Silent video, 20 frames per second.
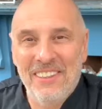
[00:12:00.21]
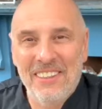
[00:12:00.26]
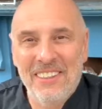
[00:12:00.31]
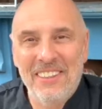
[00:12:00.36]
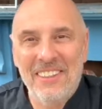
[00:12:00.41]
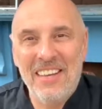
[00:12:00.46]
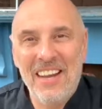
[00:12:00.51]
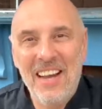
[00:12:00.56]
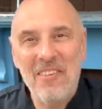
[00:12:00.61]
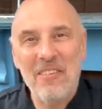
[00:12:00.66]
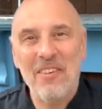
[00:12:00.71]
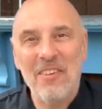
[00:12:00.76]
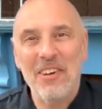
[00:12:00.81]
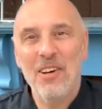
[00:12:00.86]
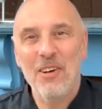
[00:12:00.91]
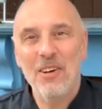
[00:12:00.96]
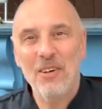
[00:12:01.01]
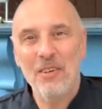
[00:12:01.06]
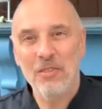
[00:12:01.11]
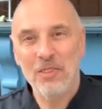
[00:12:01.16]
An hour and a
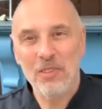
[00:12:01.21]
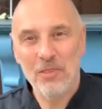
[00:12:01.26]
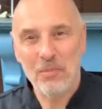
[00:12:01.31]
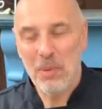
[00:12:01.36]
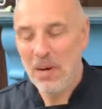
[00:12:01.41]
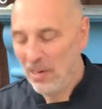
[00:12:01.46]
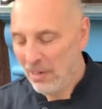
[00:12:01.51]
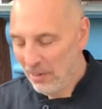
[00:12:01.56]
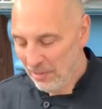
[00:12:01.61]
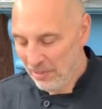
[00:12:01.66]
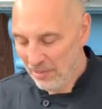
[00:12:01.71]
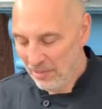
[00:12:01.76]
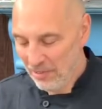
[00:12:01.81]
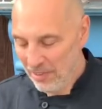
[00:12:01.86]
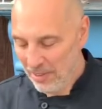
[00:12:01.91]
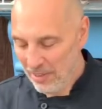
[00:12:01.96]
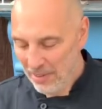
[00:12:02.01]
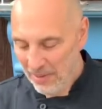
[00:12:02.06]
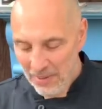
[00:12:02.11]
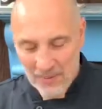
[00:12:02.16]
half has passed
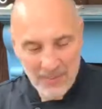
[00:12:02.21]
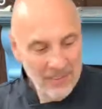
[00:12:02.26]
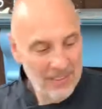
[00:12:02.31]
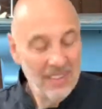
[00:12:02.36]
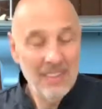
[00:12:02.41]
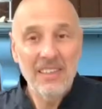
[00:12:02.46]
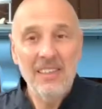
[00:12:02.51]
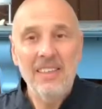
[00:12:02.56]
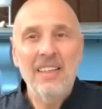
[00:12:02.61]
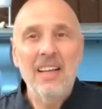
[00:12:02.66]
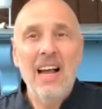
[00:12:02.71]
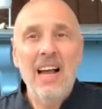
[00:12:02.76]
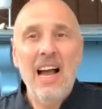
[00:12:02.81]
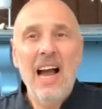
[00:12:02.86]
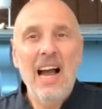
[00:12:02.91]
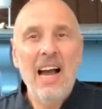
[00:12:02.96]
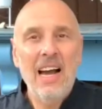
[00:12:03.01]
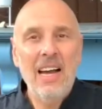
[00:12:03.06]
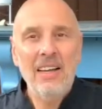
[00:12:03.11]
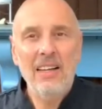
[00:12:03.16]

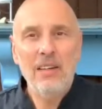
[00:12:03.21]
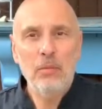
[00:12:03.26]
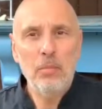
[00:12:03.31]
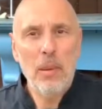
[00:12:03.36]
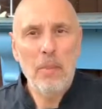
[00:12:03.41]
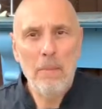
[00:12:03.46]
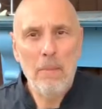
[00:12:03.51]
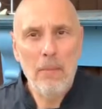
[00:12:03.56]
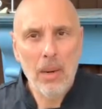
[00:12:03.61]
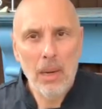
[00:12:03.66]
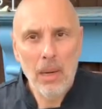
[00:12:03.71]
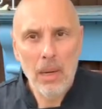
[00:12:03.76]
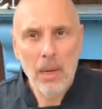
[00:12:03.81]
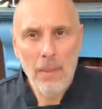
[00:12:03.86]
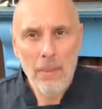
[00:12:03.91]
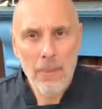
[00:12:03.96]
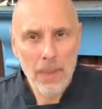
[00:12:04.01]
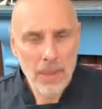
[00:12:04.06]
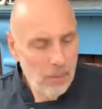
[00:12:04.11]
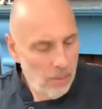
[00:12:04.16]
and it's been
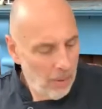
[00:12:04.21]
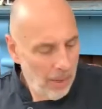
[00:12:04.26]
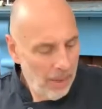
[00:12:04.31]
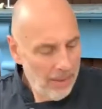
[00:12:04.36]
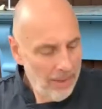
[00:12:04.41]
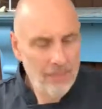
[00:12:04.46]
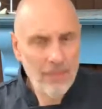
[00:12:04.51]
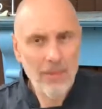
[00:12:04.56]
blipping away.